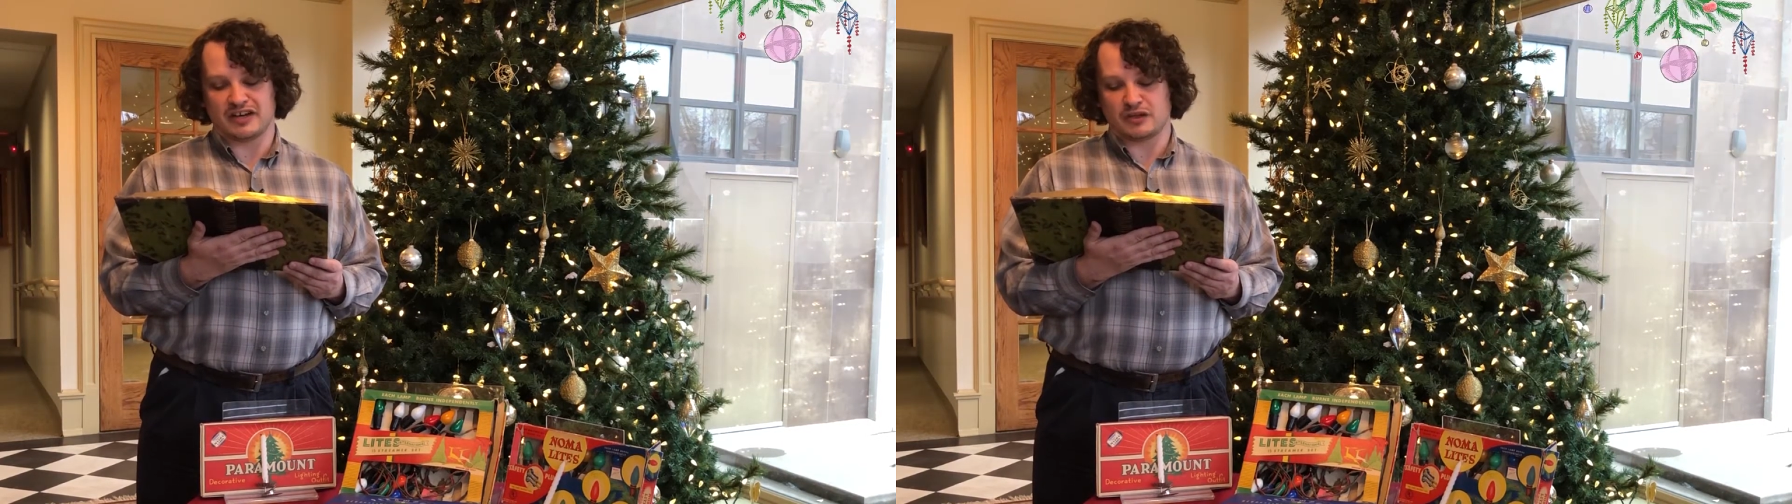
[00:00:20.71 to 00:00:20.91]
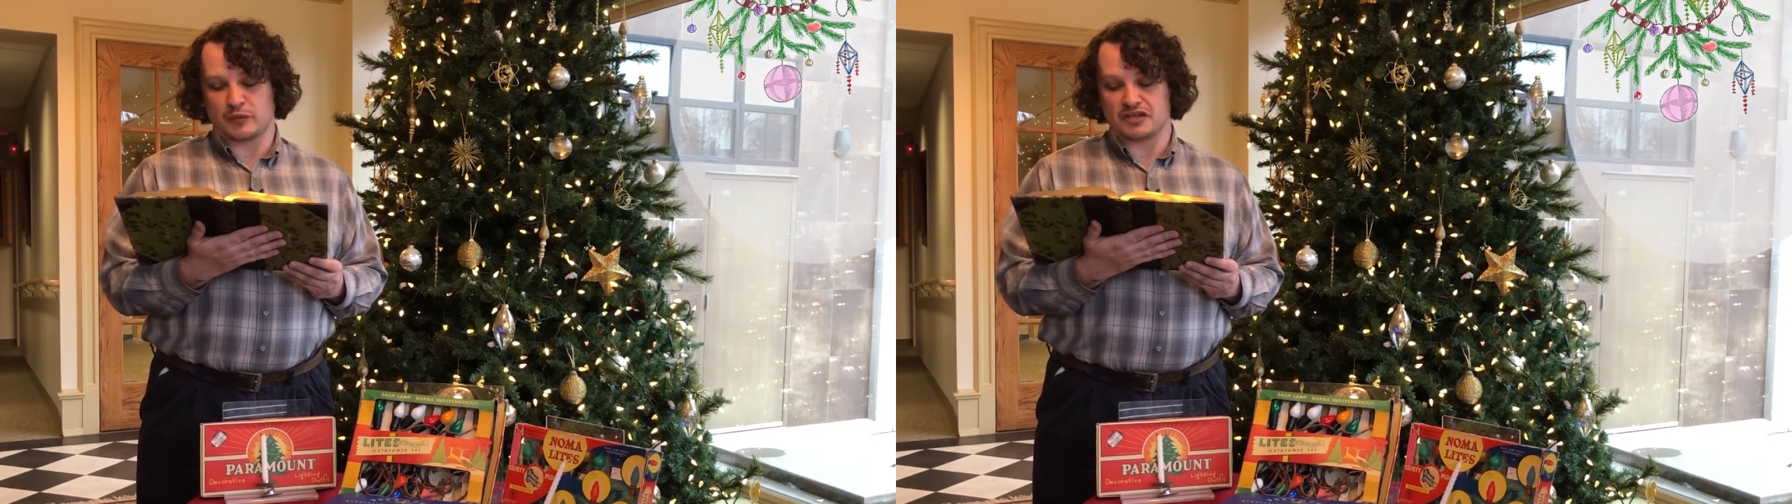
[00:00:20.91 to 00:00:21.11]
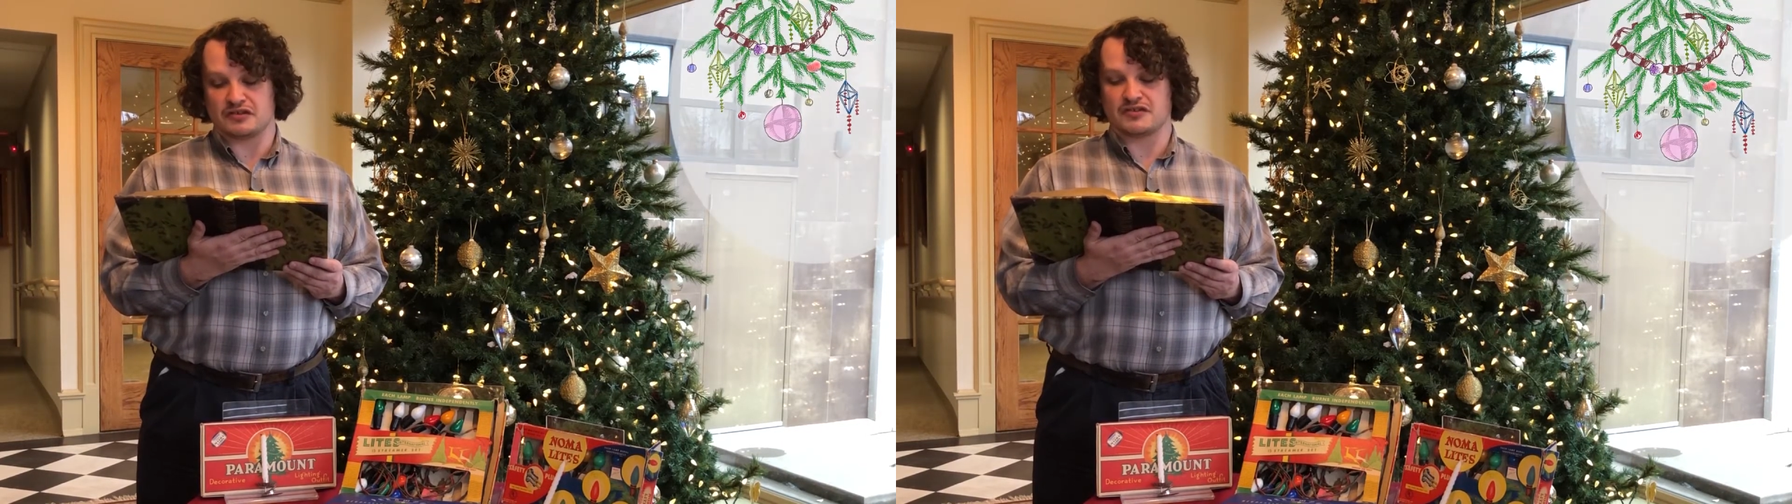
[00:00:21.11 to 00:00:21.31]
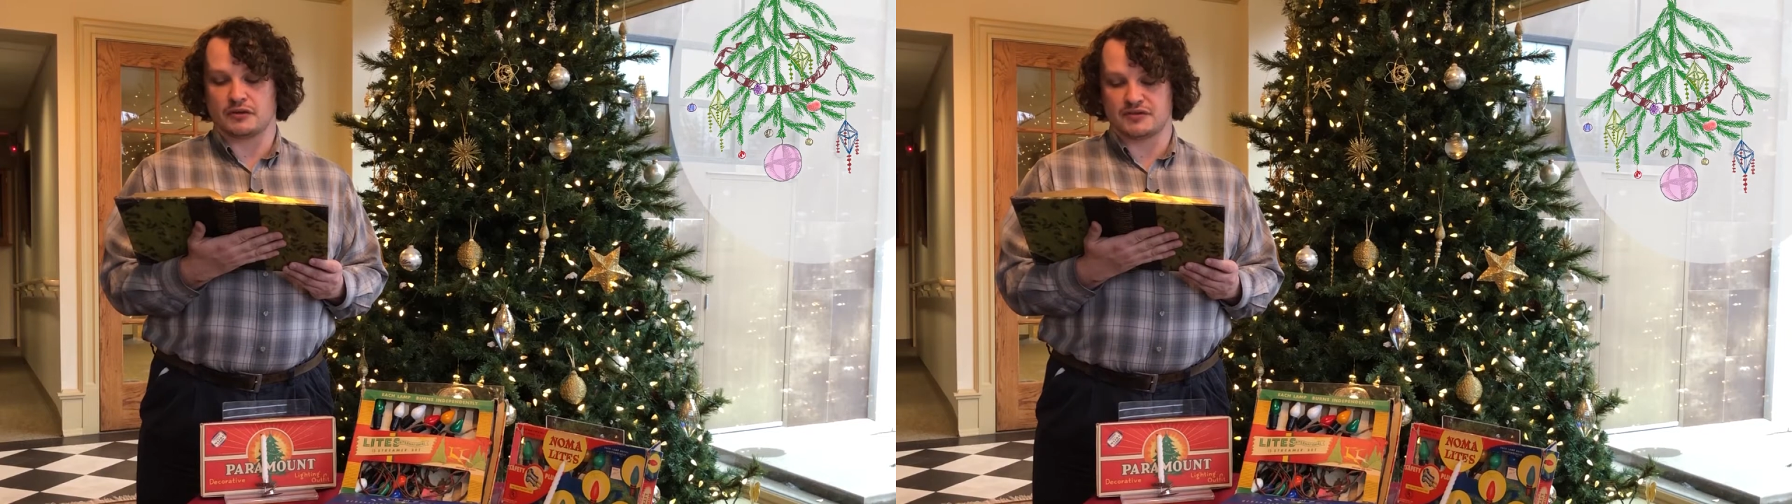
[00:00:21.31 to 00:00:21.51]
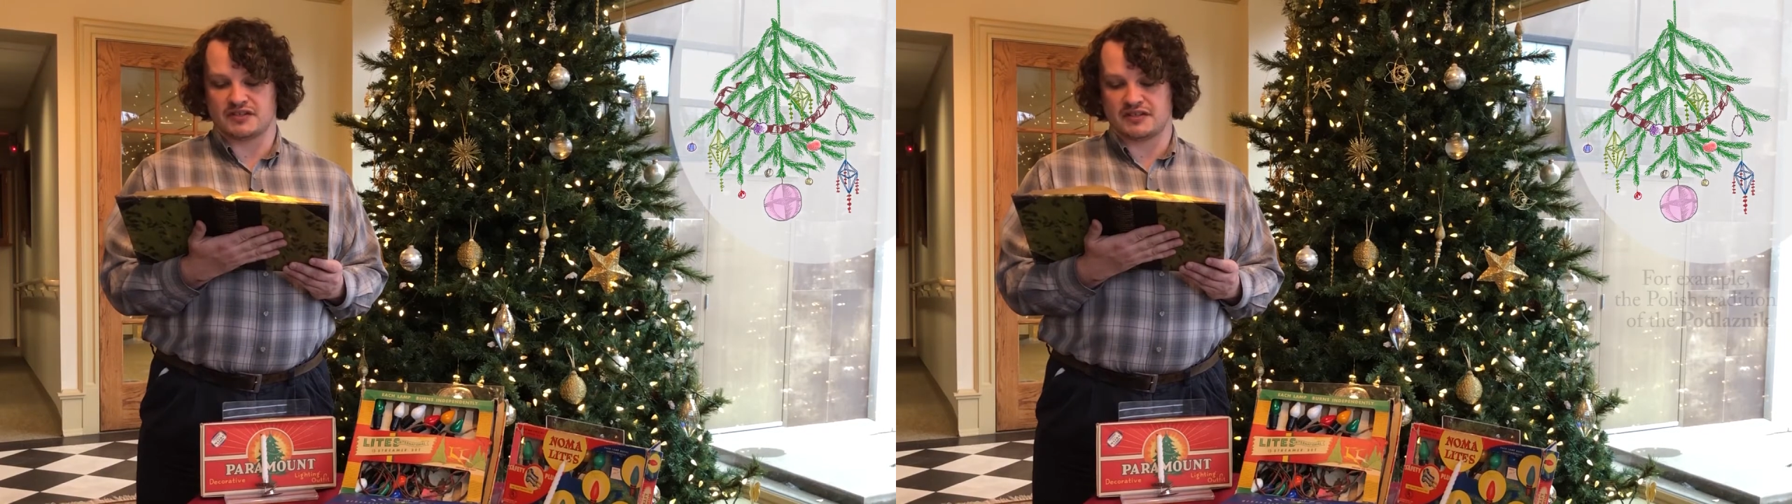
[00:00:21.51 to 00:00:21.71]
the winter
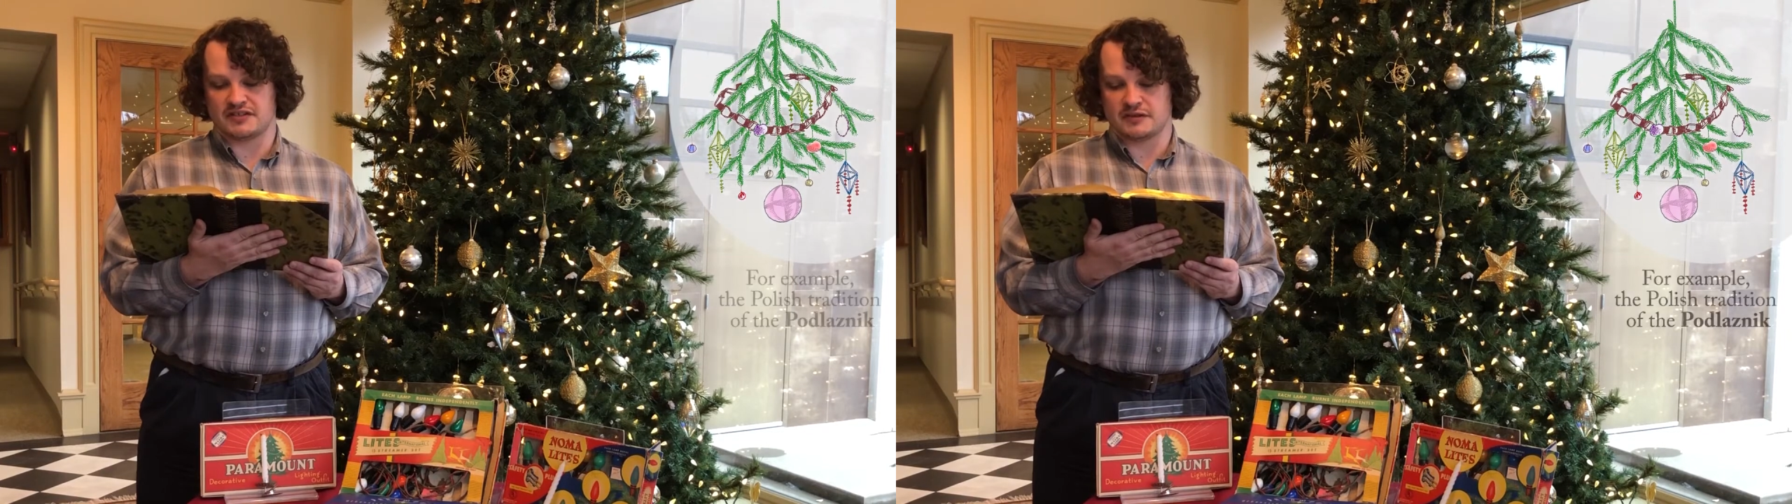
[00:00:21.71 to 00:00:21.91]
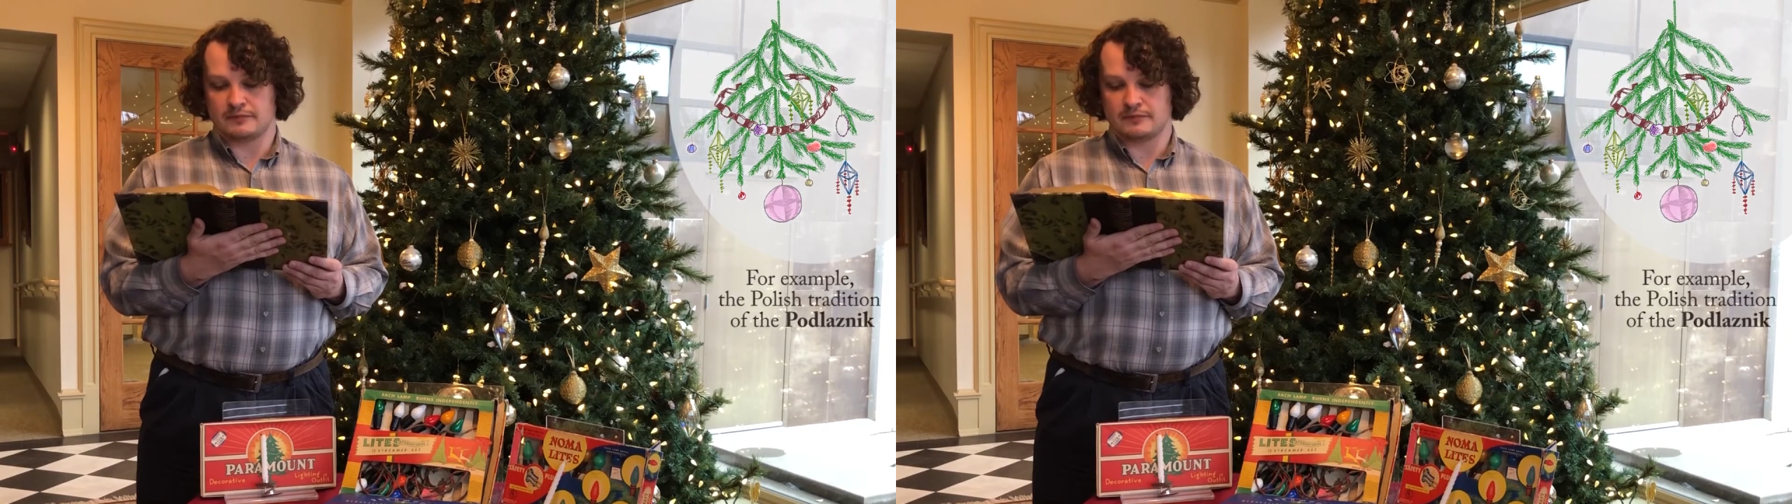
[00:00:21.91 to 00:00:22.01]
solstice.